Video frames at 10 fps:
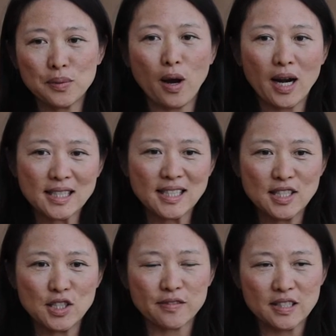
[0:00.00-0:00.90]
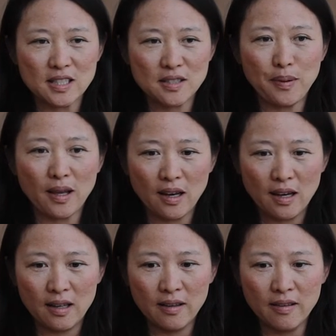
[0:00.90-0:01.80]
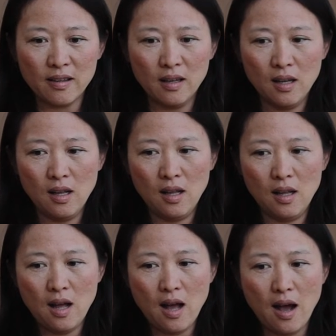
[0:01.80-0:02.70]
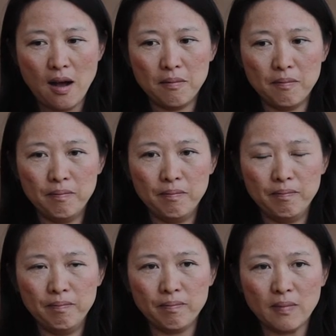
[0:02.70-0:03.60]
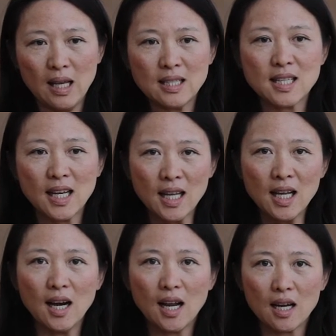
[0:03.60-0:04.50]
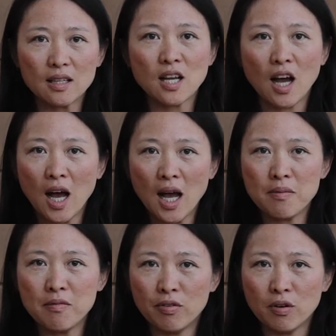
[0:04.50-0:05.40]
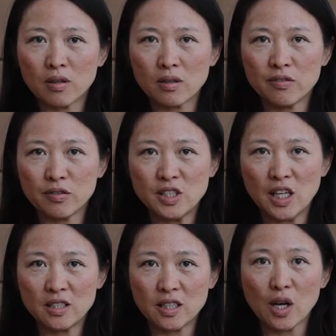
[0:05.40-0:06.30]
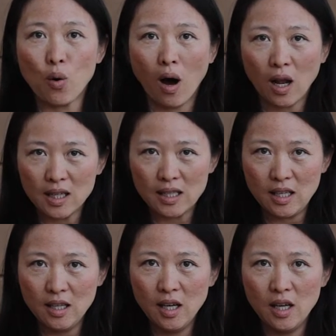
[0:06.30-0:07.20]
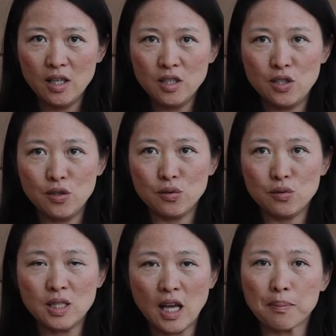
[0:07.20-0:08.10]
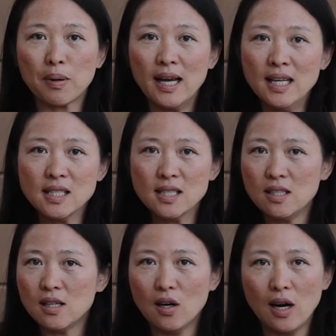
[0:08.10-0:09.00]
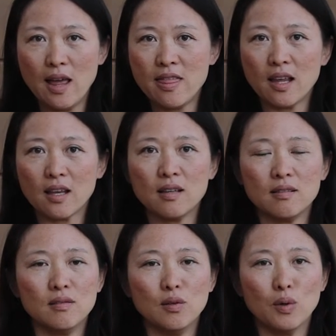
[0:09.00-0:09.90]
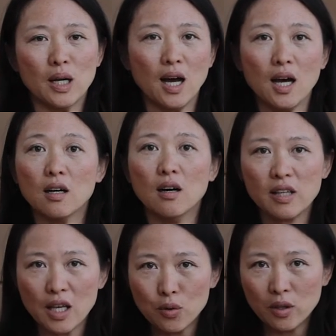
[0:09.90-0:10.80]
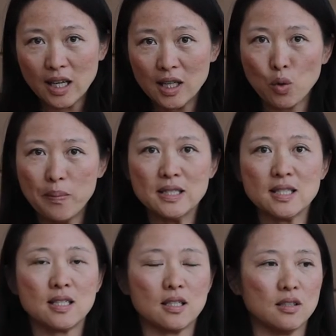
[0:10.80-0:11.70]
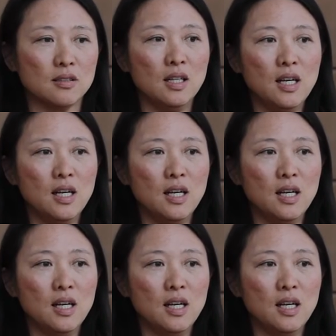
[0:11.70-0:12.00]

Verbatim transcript: products and services because um, it's taking a lot of time for, for gender equality to take place. And, you know, I think we're not all equal yet. Women still